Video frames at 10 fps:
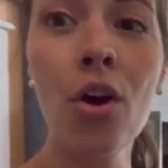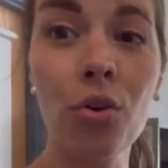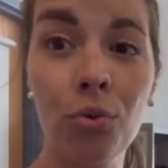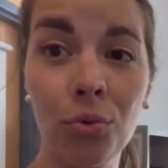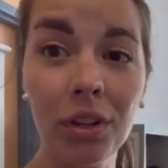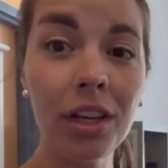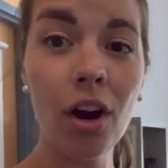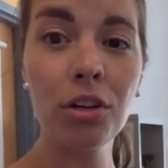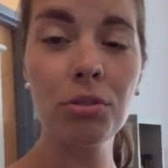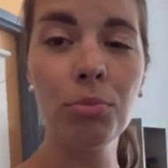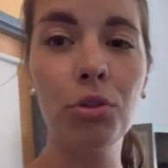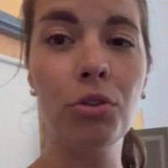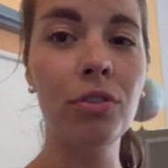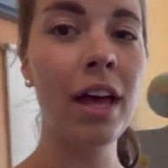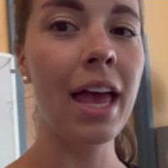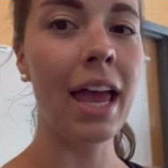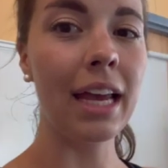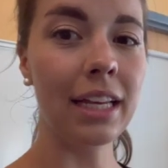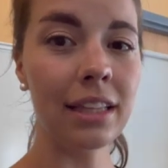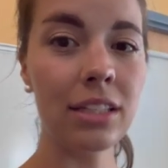really hard to move,
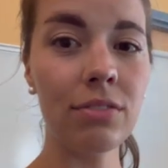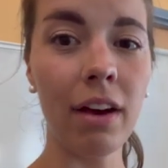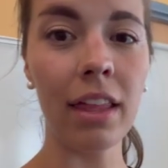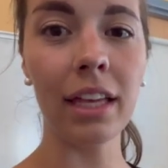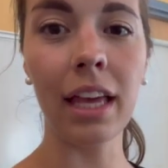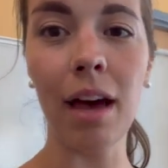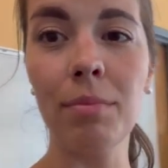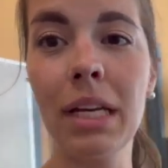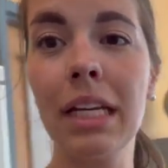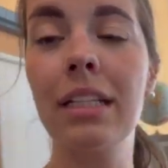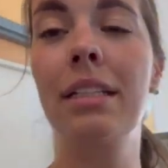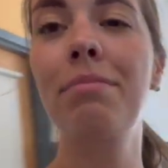and this filing cabinet,